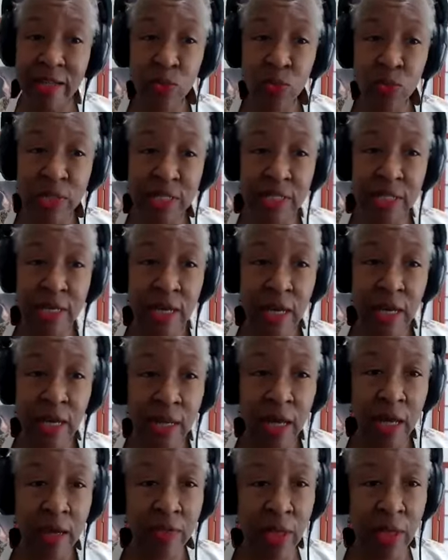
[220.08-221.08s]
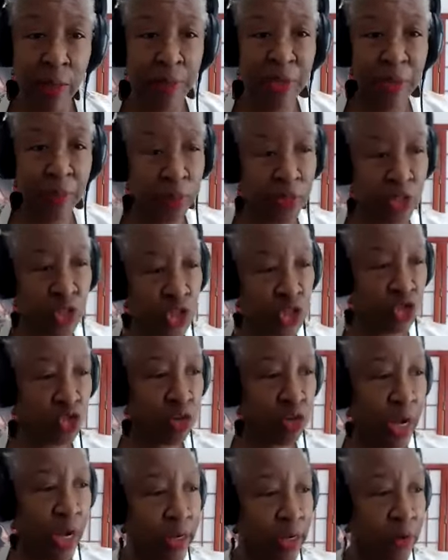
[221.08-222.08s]
we see a lot of that. People are just
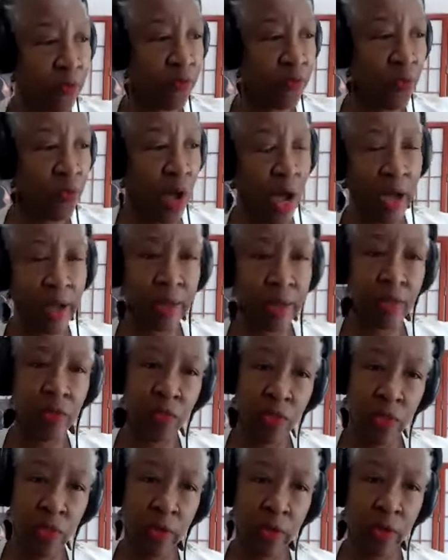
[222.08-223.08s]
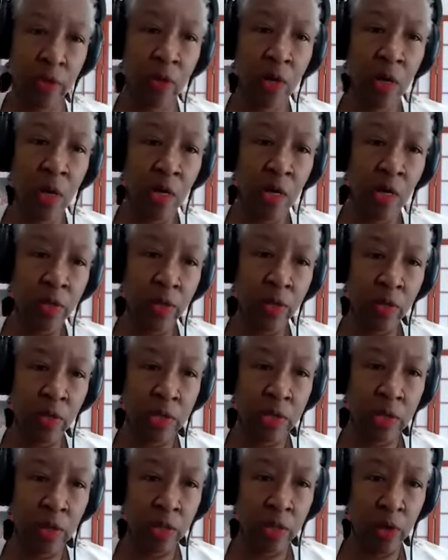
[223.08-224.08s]
trying to find their
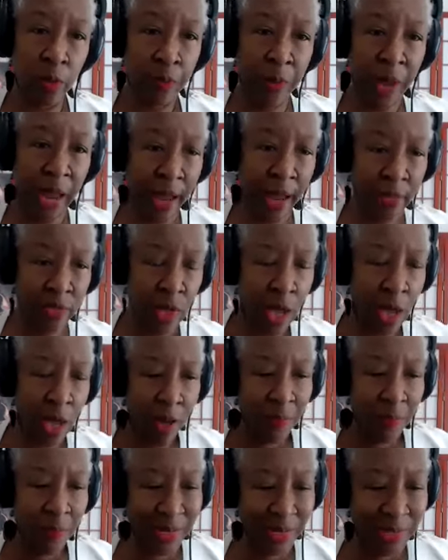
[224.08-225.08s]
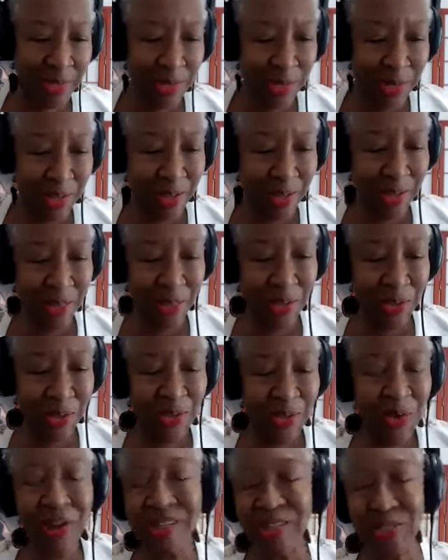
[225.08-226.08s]
path. But
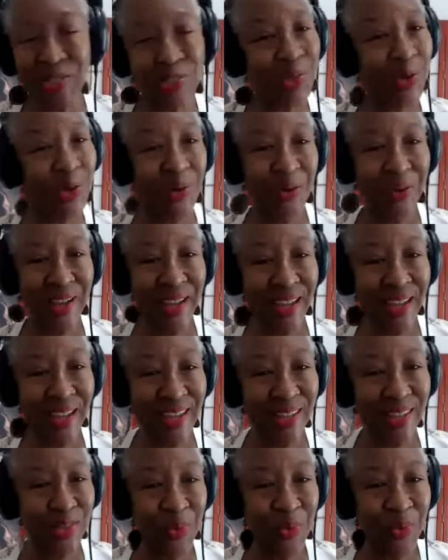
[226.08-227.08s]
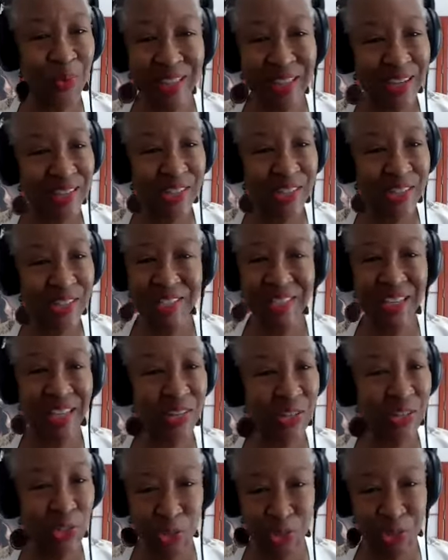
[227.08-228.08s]
your story is one that just
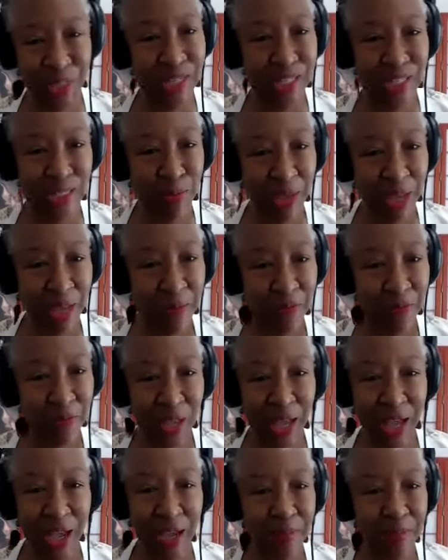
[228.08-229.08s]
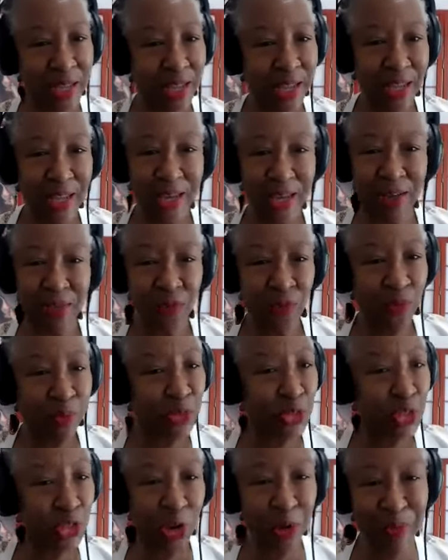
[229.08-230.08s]
intrigues me. I mean, from
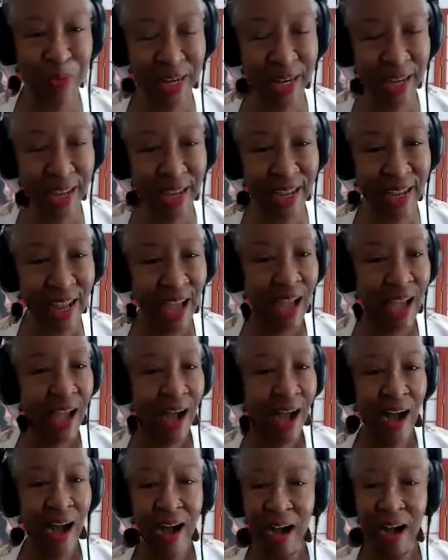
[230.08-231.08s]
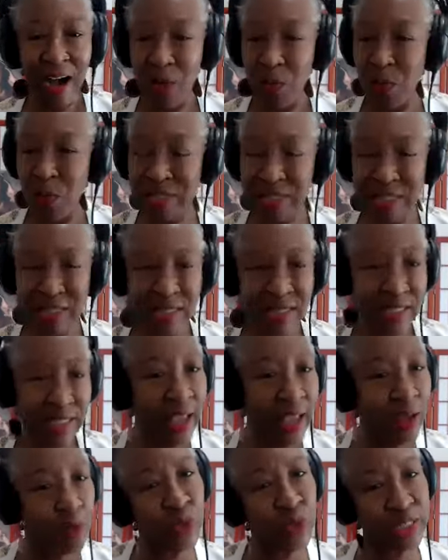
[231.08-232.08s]
Germany, went
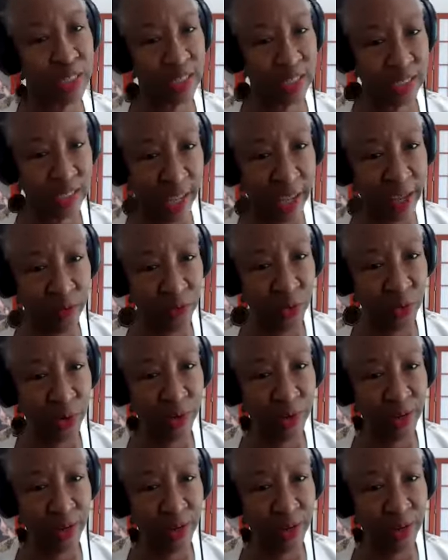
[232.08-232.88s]
to was it Stanford?